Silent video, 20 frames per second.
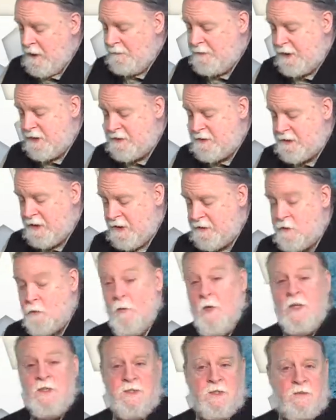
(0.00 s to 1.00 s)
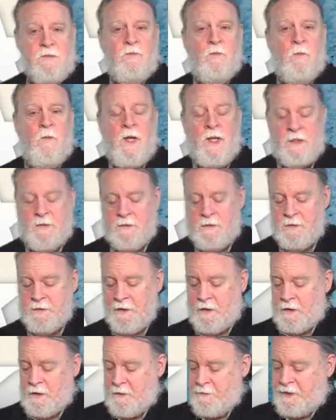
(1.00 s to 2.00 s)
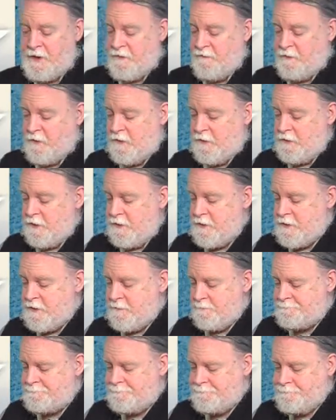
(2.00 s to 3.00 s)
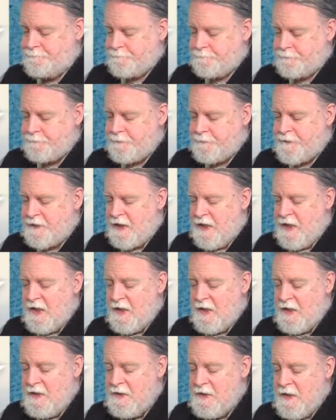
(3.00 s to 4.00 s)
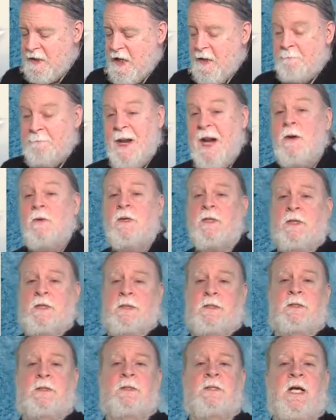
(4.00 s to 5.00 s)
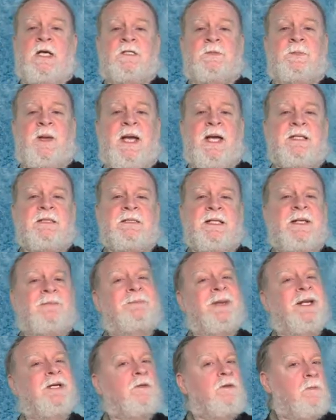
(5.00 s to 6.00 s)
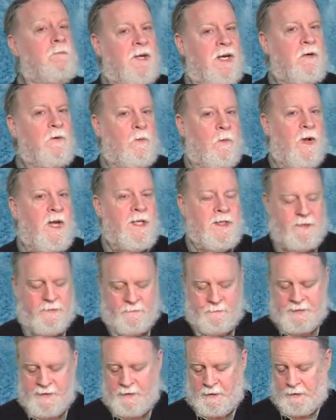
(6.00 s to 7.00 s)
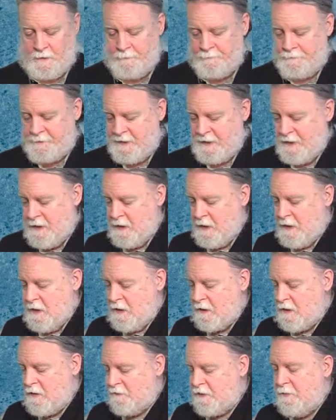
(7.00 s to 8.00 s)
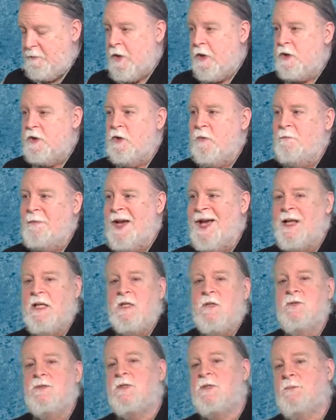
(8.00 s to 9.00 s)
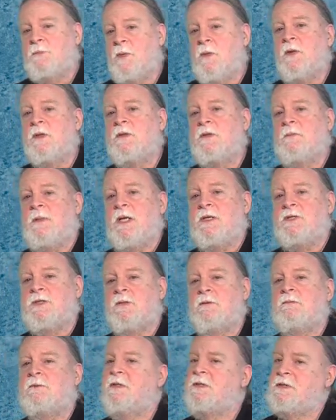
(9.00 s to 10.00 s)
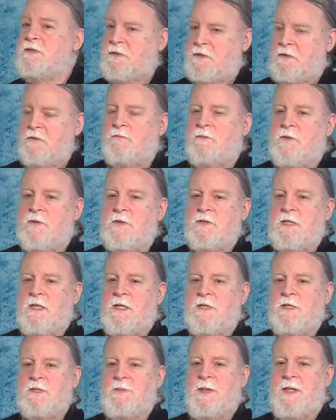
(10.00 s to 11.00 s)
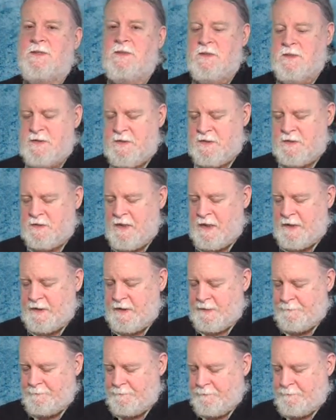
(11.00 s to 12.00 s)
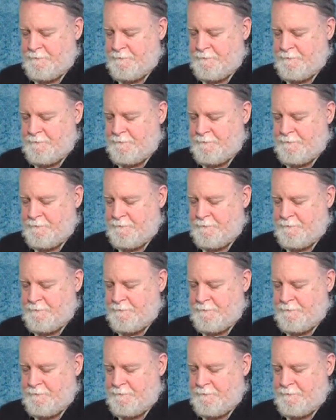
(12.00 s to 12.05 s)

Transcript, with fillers: But uh, there was one little bit of good news. Uh, Maryland has passed a medical marijuana bill. Governor Martin O'Malley, who supported the measure, is, of course, then expected to sign it.